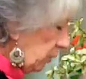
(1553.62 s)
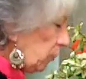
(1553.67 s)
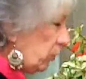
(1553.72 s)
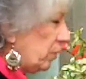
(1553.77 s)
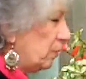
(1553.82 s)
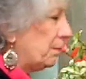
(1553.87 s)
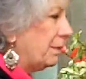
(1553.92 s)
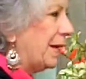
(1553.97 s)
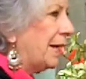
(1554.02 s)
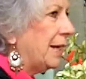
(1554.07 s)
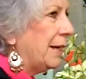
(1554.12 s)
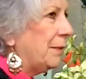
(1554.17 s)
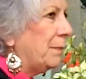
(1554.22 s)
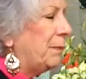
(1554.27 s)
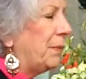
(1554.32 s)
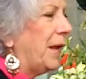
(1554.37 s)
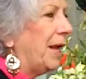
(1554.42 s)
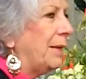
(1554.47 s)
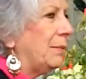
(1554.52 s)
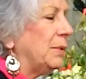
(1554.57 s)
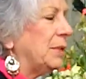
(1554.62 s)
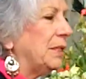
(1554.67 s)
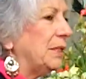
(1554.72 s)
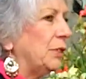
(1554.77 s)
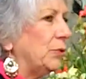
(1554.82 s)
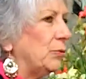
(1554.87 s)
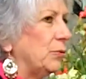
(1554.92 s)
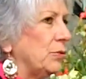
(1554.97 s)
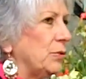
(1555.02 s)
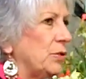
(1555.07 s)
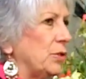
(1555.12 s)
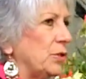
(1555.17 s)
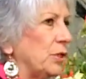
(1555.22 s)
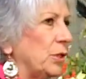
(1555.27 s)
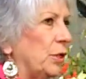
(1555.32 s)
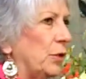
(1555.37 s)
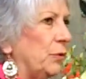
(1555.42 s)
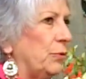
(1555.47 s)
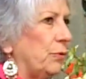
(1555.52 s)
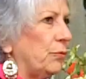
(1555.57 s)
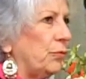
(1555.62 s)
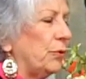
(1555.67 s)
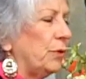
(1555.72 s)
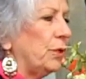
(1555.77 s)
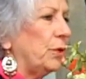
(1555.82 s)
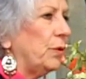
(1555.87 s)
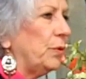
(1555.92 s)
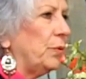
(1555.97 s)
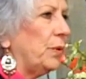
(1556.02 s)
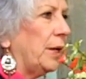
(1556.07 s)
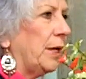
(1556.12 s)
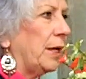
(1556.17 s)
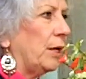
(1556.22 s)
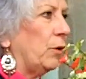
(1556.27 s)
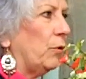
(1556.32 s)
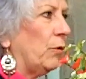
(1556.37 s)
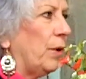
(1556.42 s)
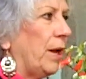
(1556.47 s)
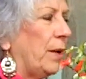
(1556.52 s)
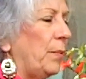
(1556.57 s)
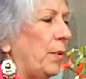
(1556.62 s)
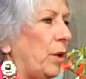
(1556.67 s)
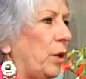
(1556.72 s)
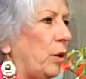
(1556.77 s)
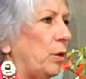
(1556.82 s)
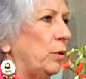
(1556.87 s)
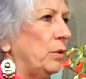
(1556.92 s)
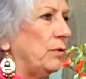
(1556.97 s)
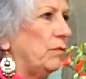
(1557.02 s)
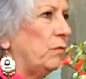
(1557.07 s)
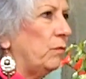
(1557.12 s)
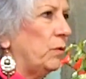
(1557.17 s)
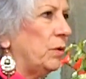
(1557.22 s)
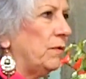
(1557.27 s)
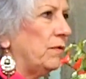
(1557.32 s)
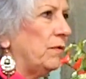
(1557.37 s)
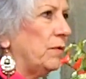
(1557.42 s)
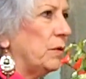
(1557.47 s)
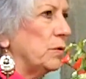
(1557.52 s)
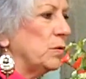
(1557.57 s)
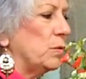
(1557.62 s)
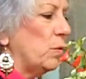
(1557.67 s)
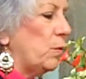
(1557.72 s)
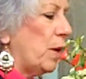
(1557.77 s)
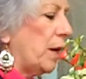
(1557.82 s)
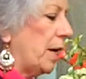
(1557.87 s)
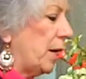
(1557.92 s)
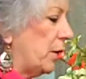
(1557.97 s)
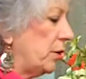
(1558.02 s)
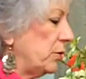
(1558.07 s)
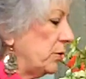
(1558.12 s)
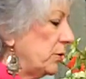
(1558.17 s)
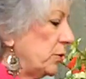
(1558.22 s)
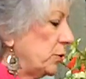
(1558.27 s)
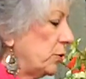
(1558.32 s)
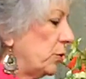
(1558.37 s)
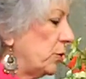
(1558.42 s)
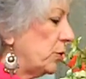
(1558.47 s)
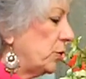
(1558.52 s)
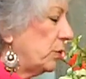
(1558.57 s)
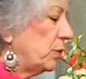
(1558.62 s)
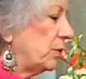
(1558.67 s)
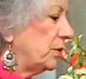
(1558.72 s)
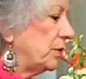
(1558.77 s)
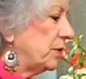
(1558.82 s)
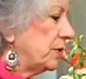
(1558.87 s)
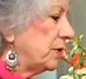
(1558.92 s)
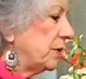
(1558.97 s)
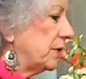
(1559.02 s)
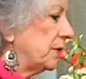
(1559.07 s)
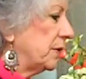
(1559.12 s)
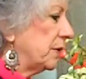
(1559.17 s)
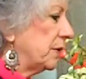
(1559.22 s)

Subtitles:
I want my pipe cleaners to go through and grab hold of one of those wire circles.